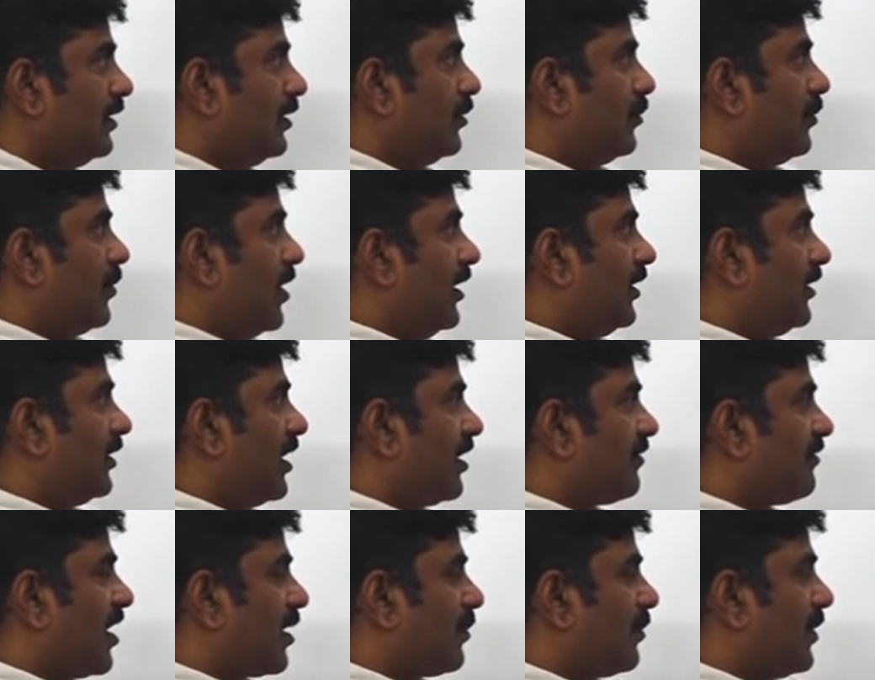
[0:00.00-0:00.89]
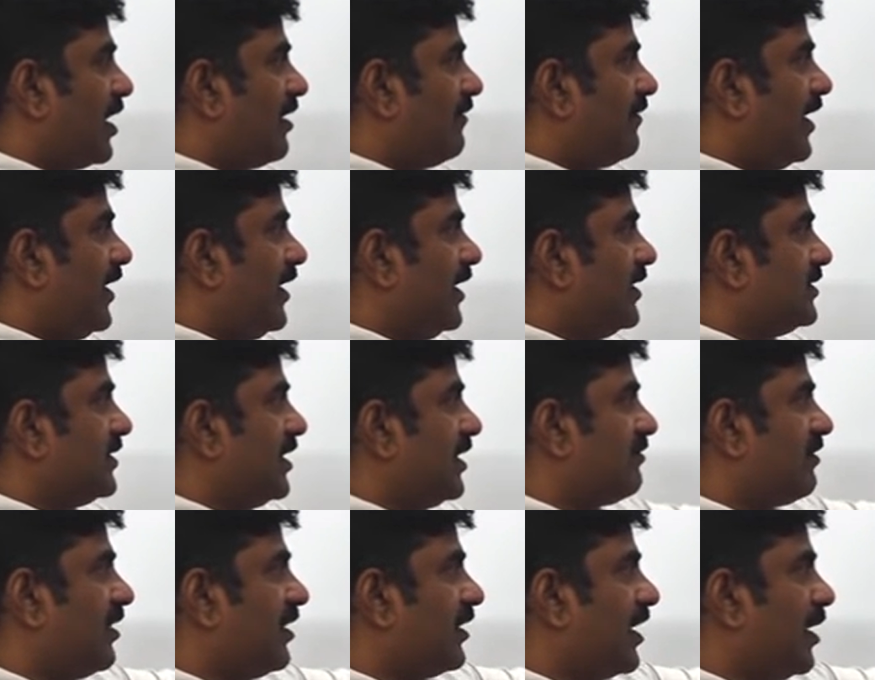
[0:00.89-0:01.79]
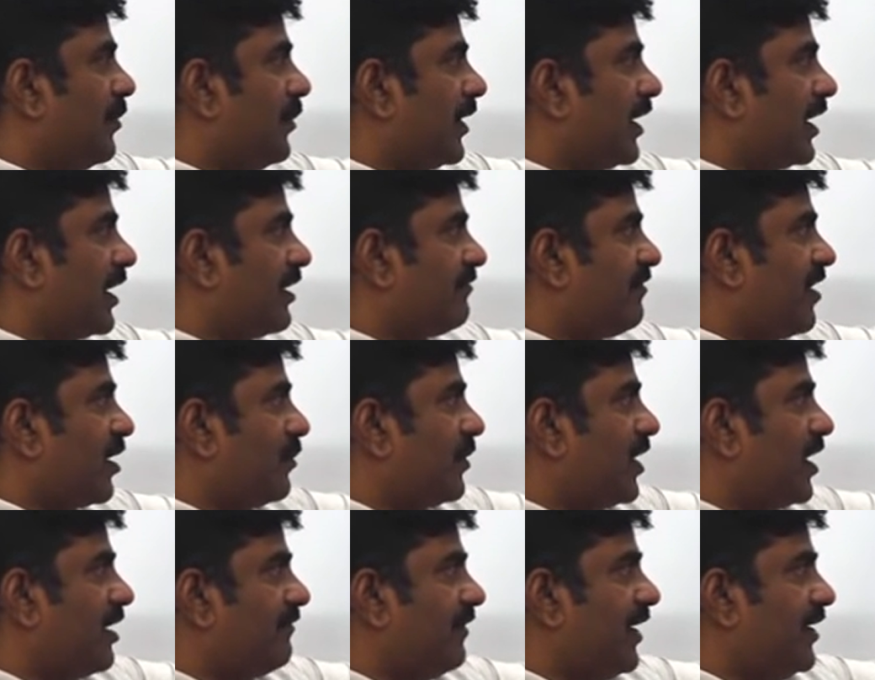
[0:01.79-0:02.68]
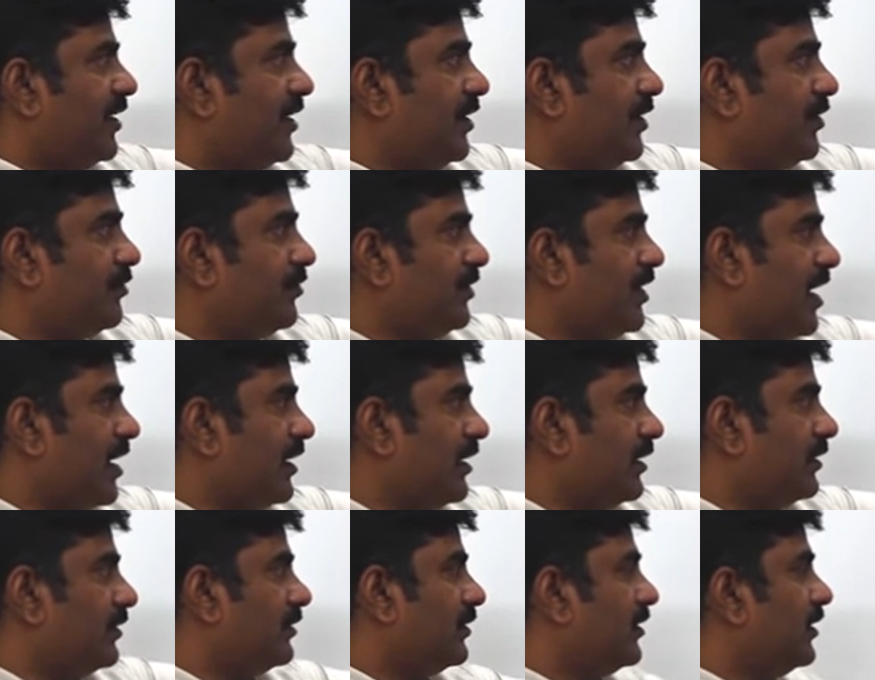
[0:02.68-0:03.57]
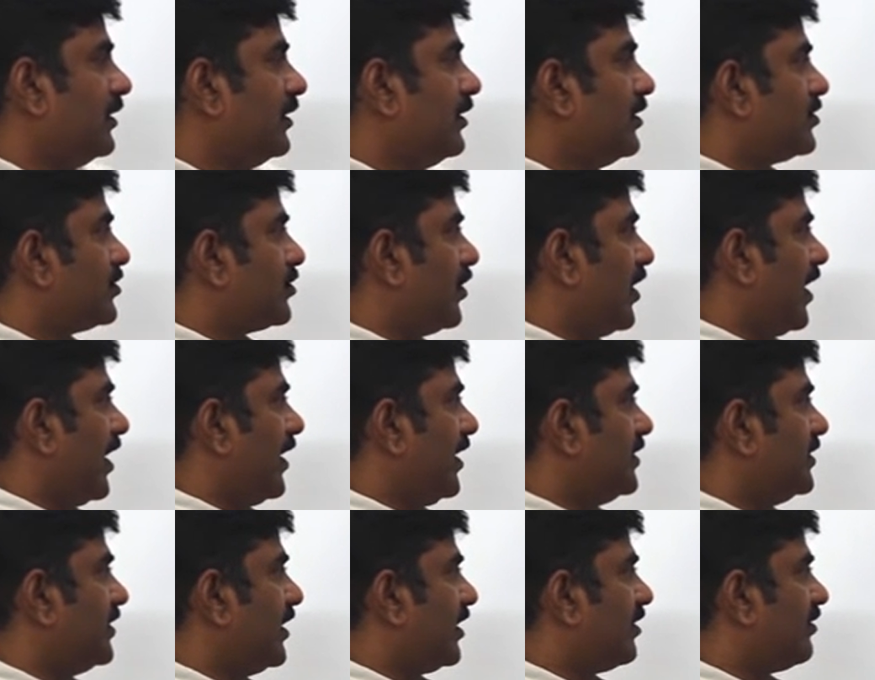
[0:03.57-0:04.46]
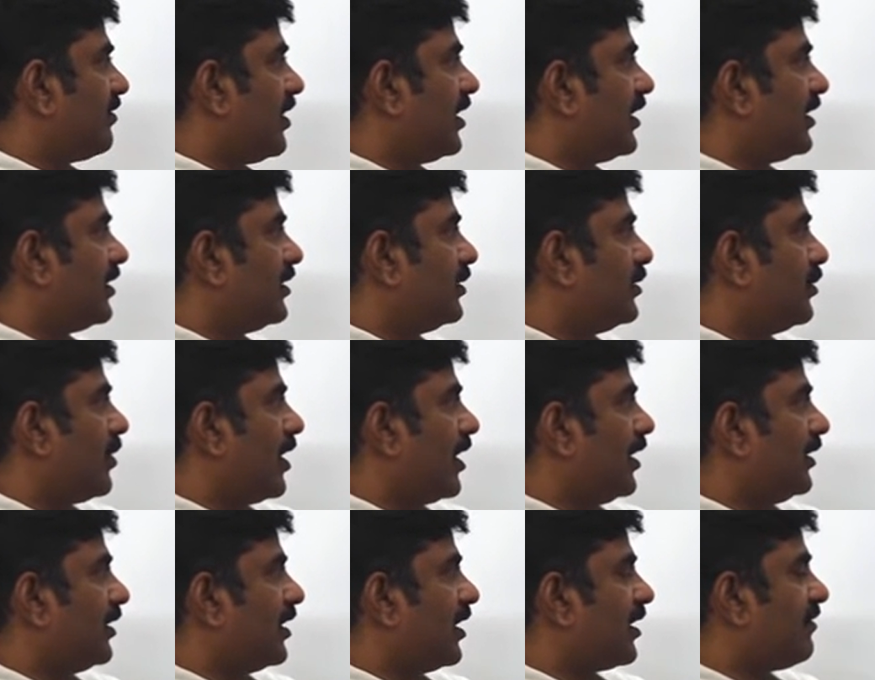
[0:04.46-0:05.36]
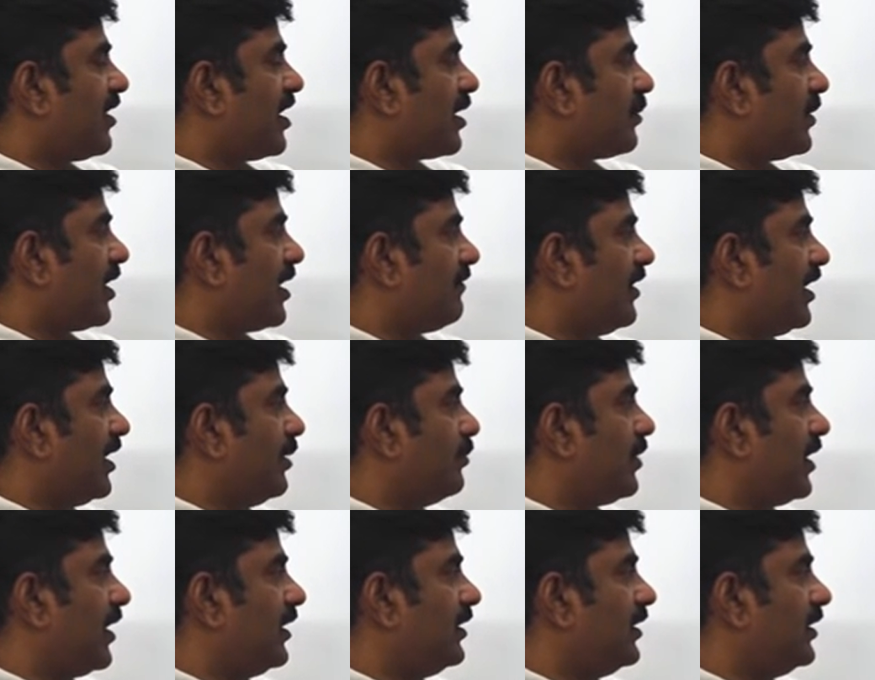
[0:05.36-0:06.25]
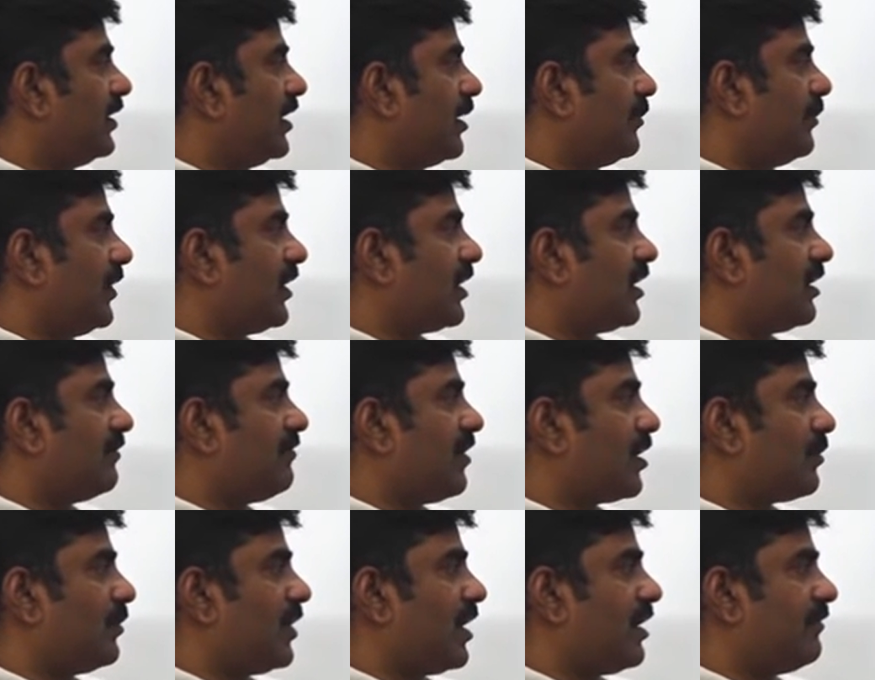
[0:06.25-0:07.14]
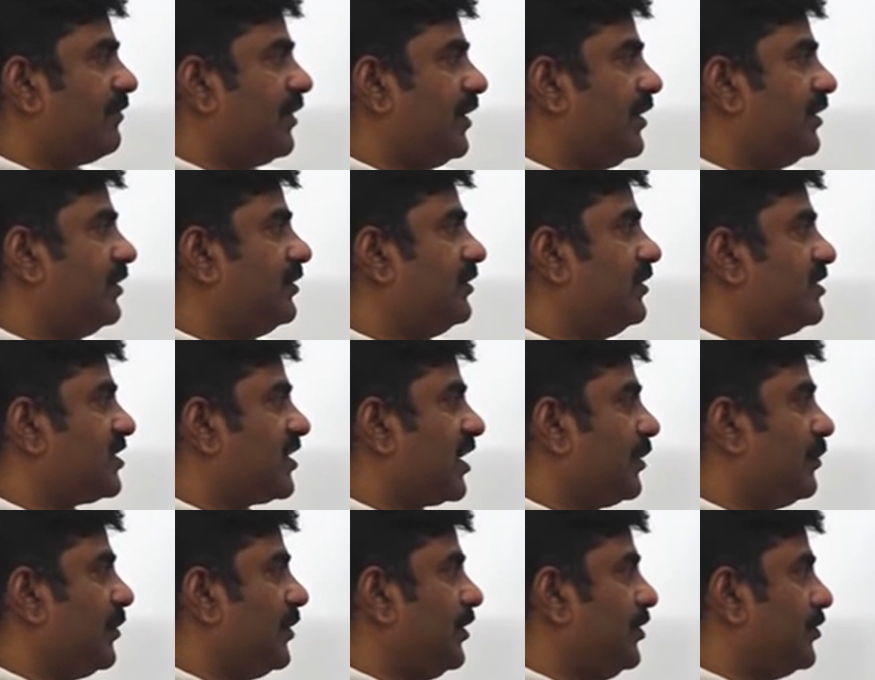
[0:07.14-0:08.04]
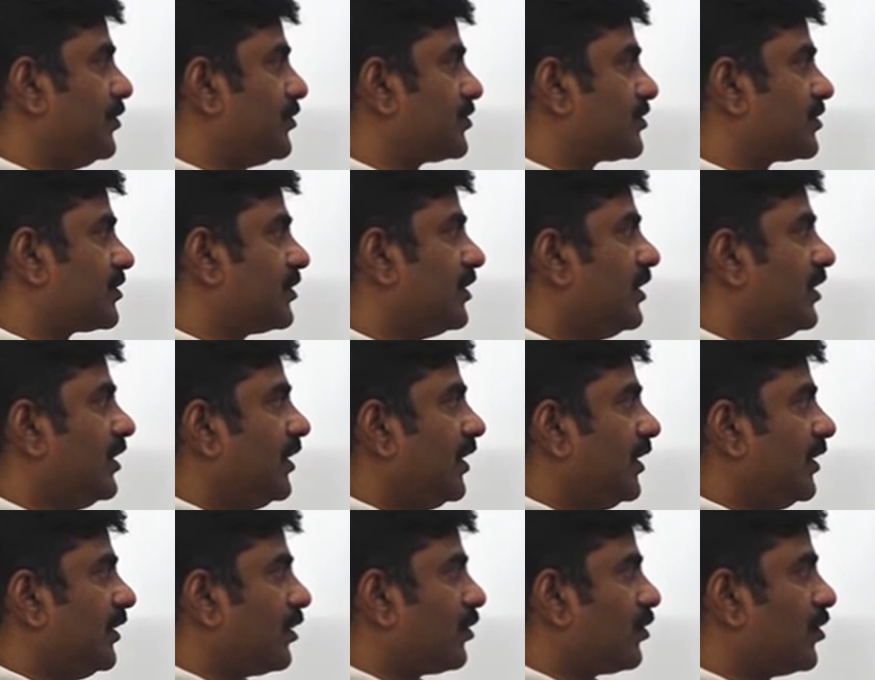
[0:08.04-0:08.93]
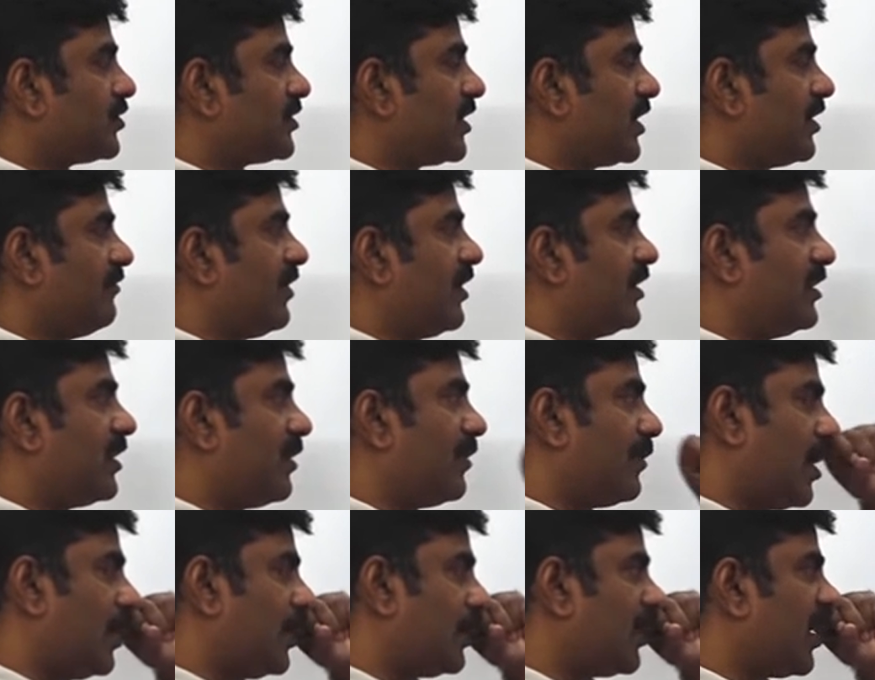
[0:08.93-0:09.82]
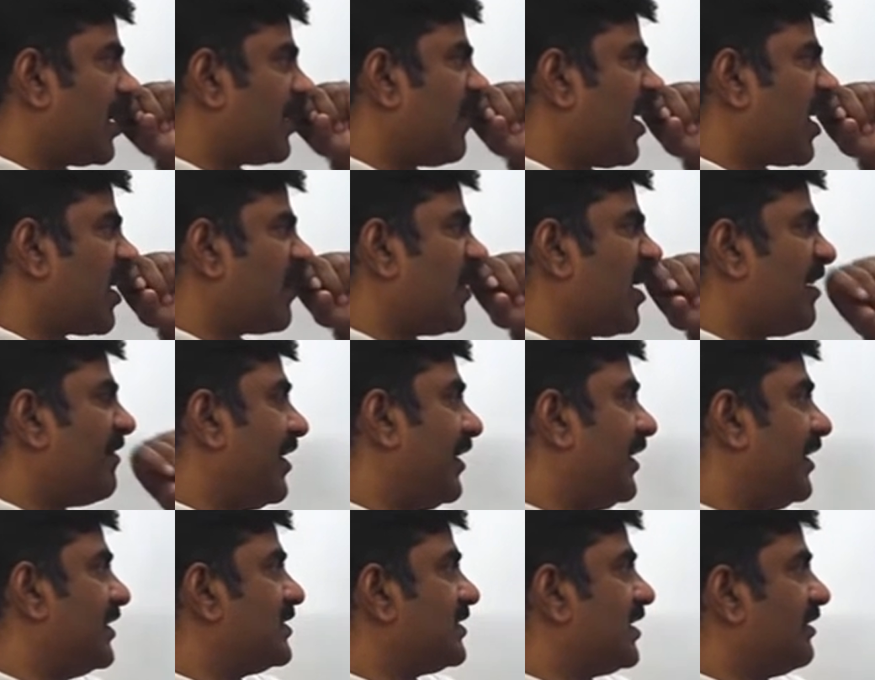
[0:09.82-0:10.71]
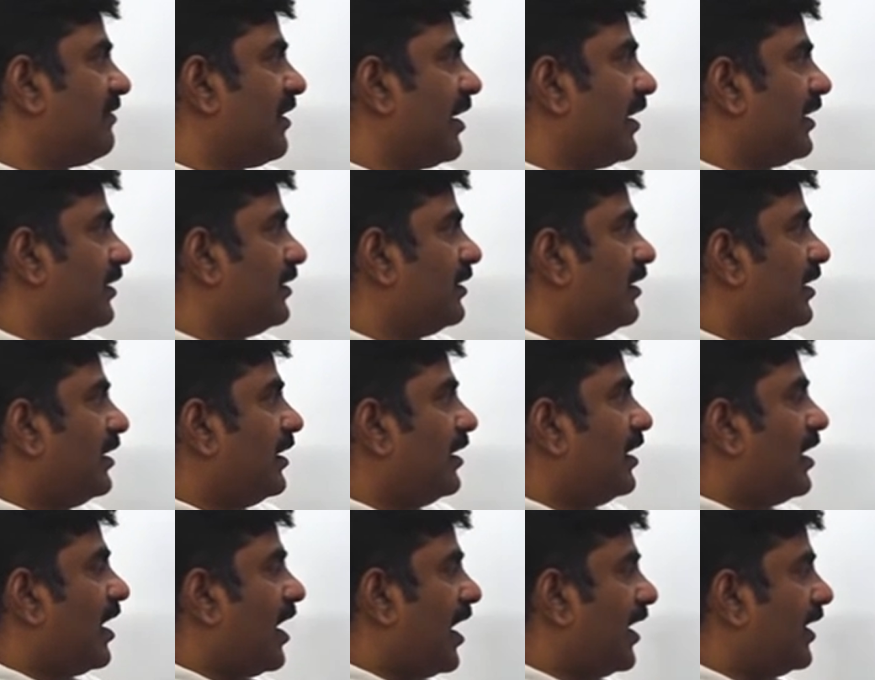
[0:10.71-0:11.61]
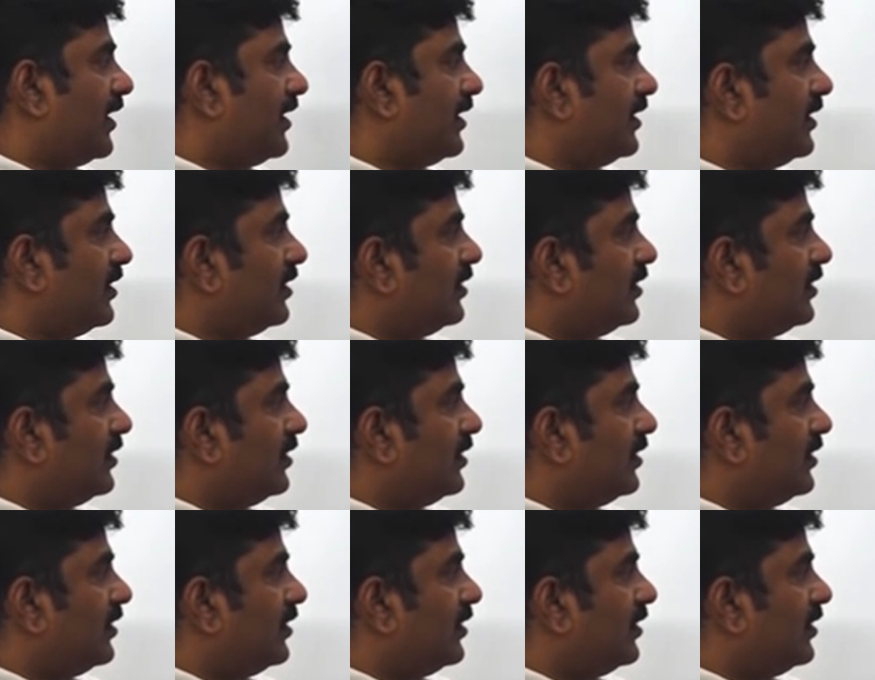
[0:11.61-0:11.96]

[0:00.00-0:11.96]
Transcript: Molecular formula weight is equal to empirical formula weight into N. So N is equal to molecular formula weight by empirical formula weight. This can be used in the question when the molecular formula weight is given, and